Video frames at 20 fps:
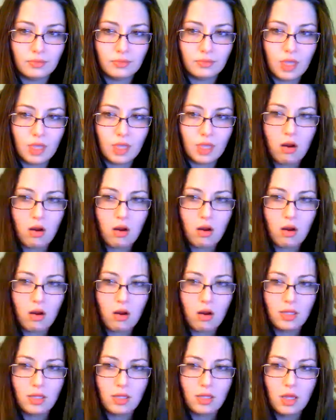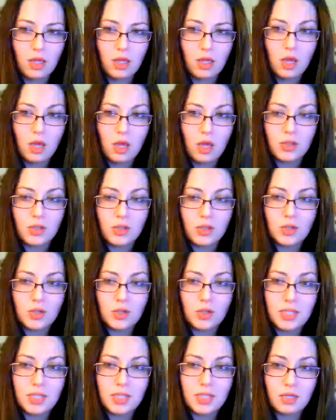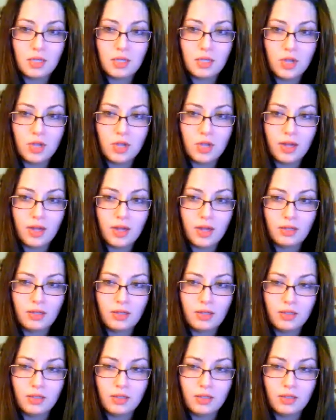All right. It was good seeing you, Trina.